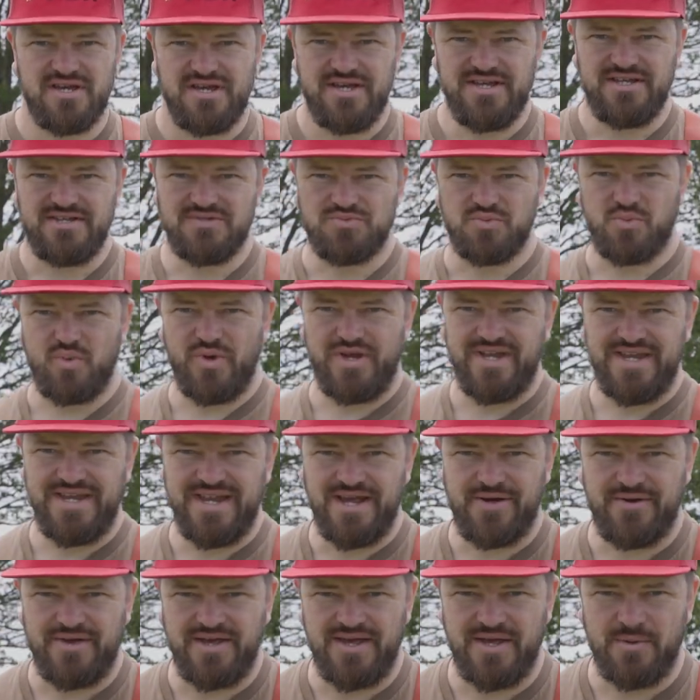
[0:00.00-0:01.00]
it is windy
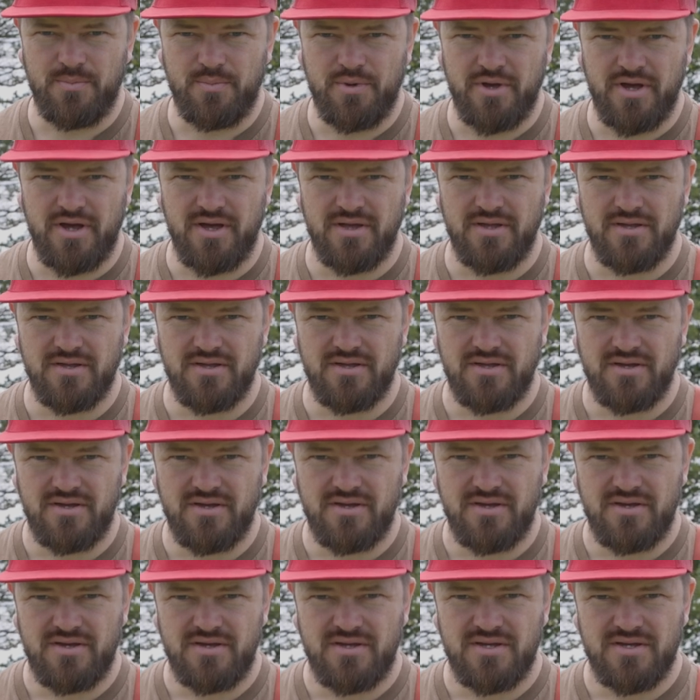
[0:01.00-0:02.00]
out here, but
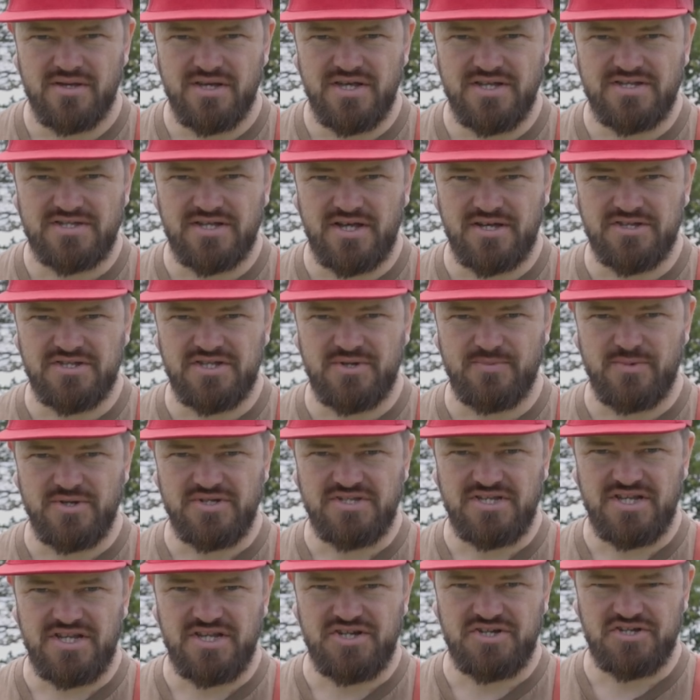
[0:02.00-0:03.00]
it's under my
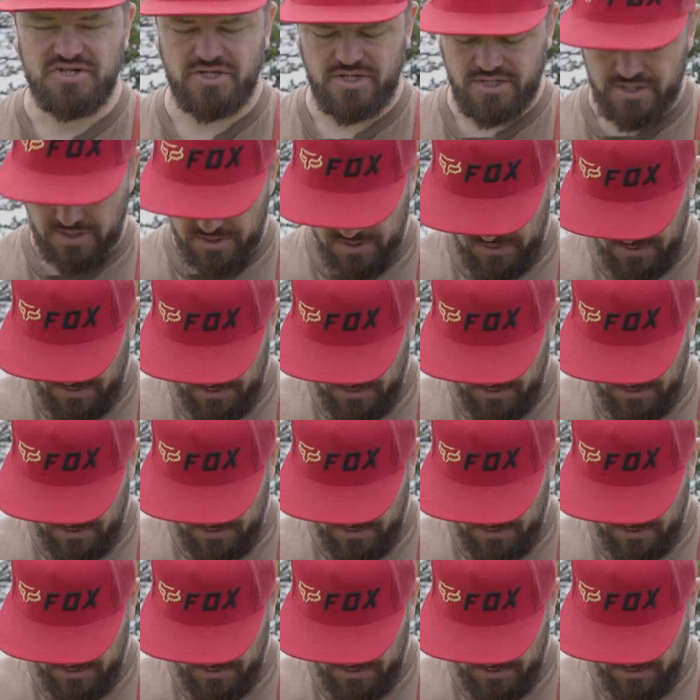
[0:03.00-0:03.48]
t-shirt